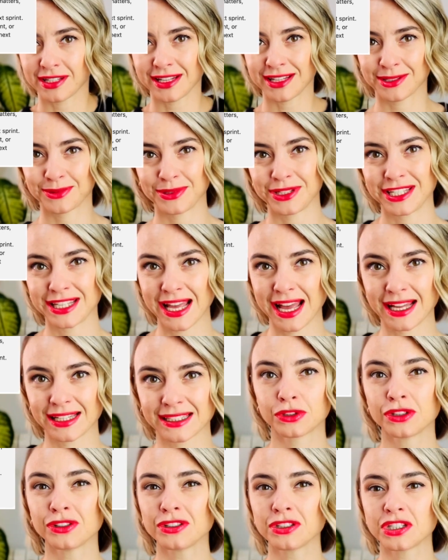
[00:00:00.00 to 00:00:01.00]
As we said,
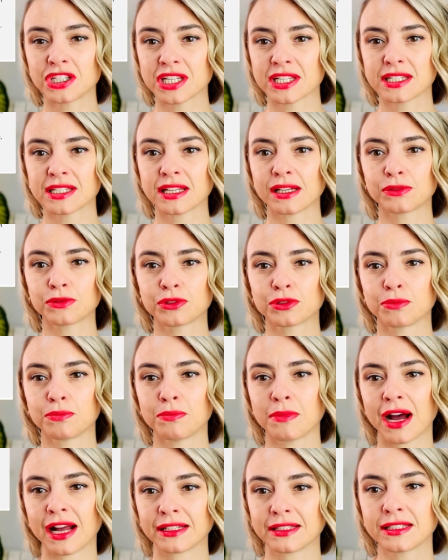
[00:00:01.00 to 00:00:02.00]
don't just
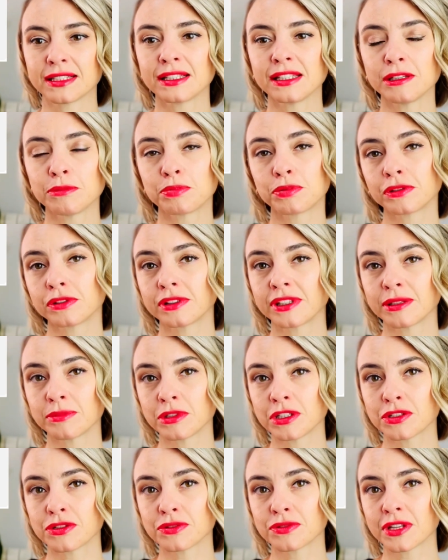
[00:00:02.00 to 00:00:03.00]
automatically pull them
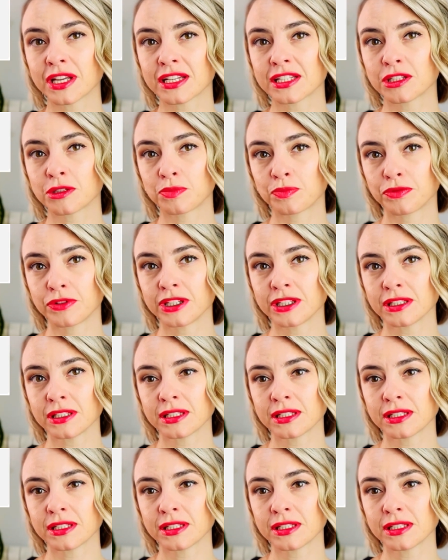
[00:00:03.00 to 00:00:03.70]
into next sprint.